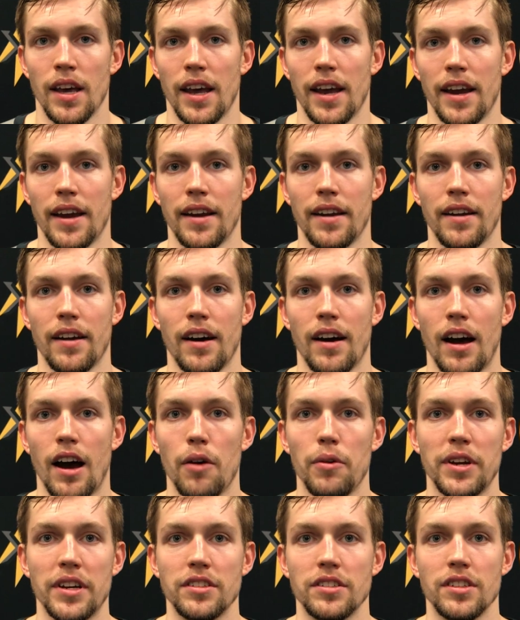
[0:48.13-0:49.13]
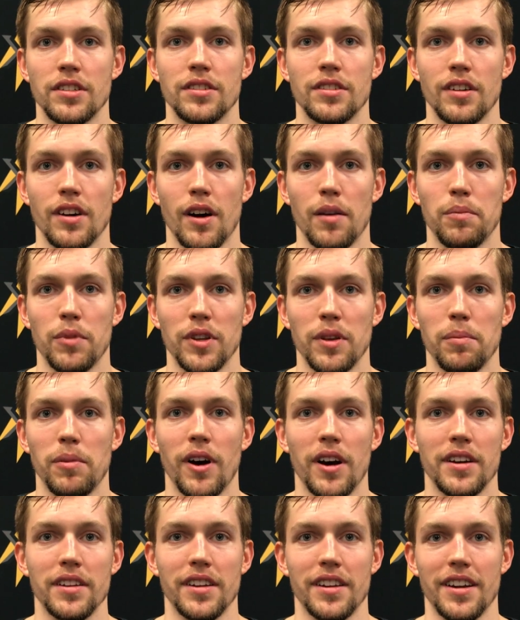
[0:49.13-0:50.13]
and uh, how we can just uh, put the
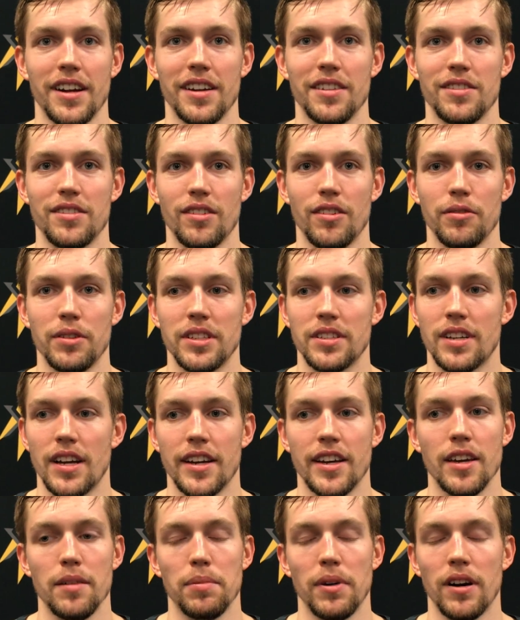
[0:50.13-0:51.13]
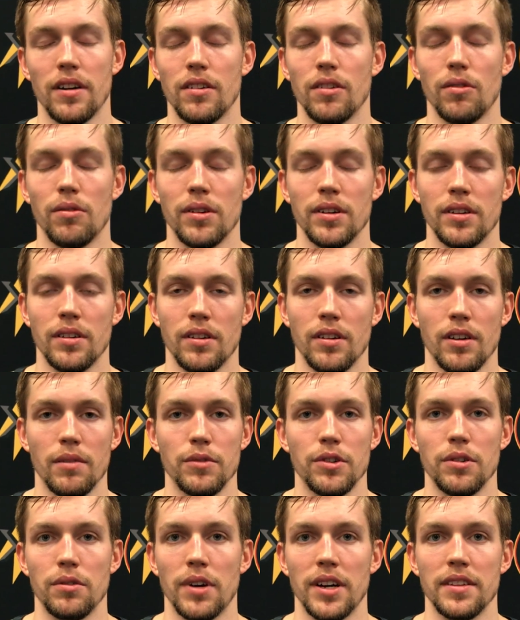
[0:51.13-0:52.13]
puck in the net. So we just got to keep on going, um,
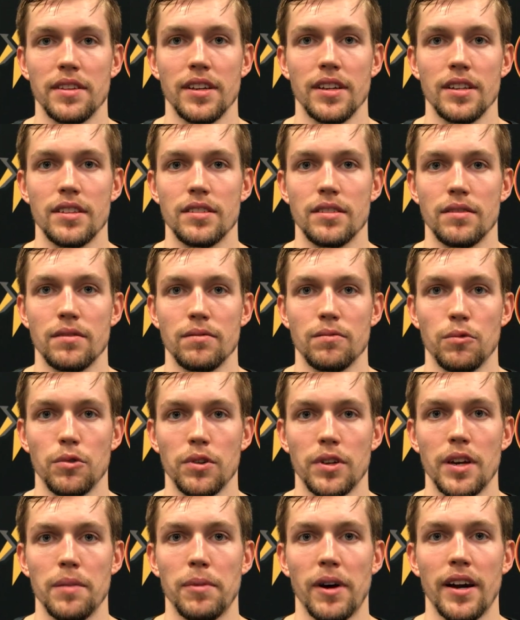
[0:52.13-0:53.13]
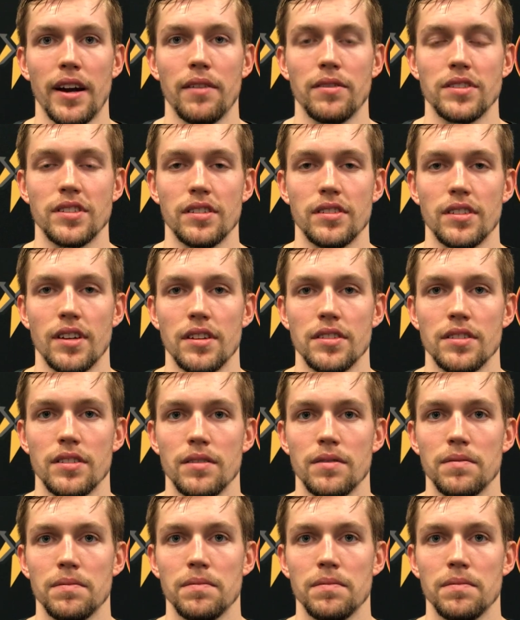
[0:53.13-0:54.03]
do the right things, and we'll keep on having success.